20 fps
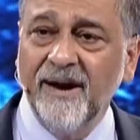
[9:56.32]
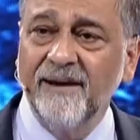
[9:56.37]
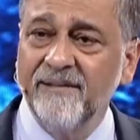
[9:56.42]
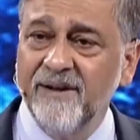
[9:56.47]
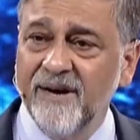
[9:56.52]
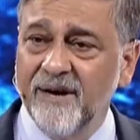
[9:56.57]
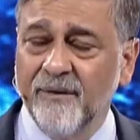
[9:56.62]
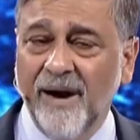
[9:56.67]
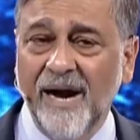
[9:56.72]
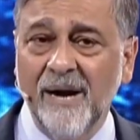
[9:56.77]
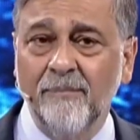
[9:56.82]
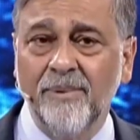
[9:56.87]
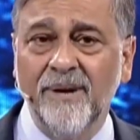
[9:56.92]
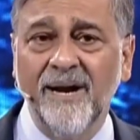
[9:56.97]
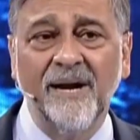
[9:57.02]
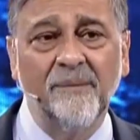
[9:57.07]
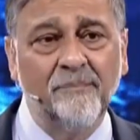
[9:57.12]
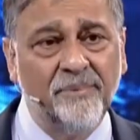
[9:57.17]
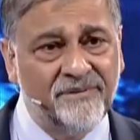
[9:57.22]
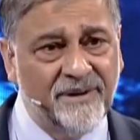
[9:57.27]
together a grand
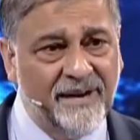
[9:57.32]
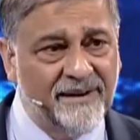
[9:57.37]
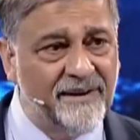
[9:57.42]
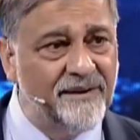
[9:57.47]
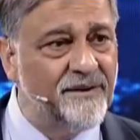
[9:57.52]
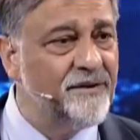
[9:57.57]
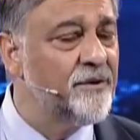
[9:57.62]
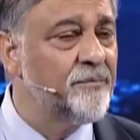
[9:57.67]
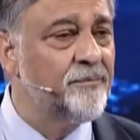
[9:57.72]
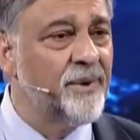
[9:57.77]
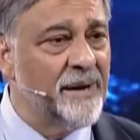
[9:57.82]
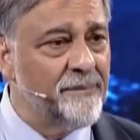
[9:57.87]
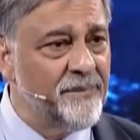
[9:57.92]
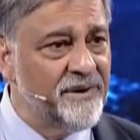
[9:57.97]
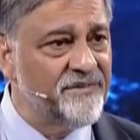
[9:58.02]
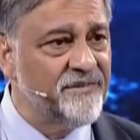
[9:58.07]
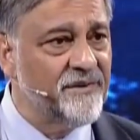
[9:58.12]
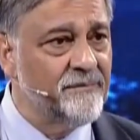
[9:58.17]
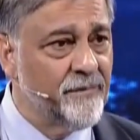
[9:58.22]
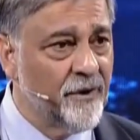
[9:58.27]
plan, presented it to Prime
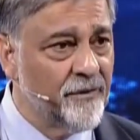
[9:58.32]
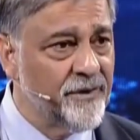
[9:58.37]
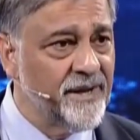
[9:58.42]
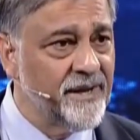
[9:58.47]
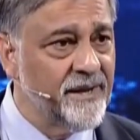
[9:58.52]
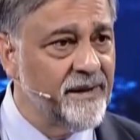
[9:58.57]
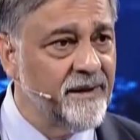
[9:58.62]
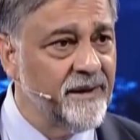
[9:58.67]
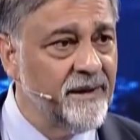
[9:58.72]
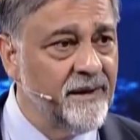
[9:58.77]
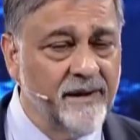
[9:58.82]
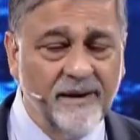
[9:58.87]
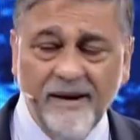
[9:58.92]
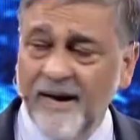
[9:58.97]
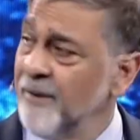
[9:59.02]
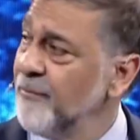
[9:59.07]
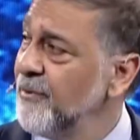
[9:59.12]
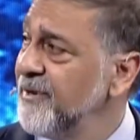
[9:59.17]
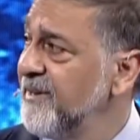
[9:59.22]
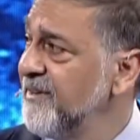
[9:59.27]
Minister Modi,
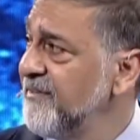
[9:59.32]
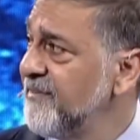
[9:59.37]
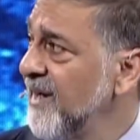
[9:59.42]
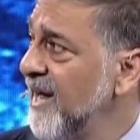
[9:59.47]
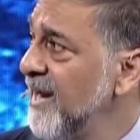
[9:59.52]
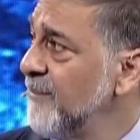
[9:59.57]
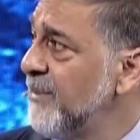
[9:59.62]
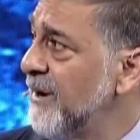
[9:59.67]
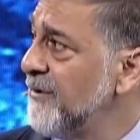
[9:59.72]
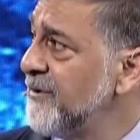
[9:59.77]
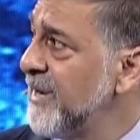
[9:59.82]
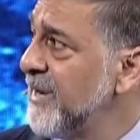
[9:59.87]
and with his help, I